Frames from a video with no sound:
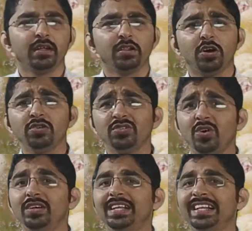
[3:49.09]
long
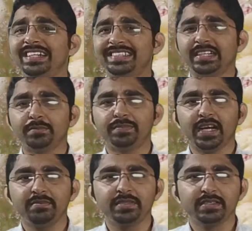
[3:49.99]
or delayed setup
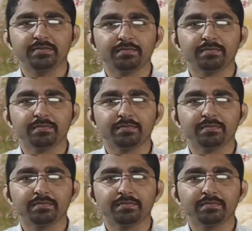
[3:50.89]
times,